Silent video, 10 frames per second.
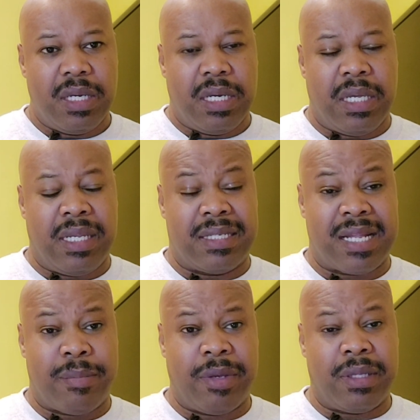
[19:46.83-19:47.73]

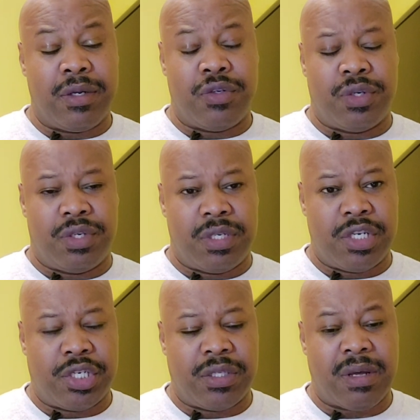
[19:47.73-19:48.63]
literature
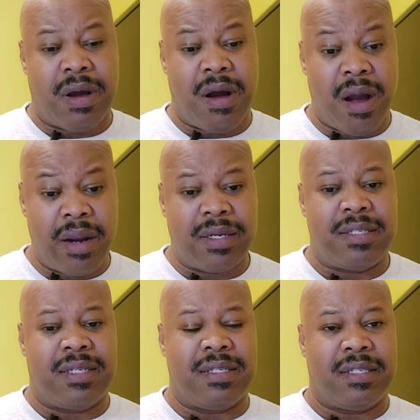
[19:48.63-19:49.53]
tradition, the heart is
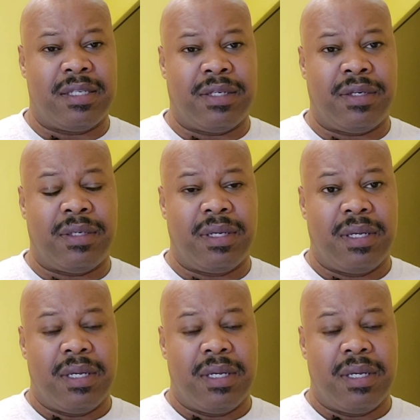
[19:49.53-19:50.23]
considered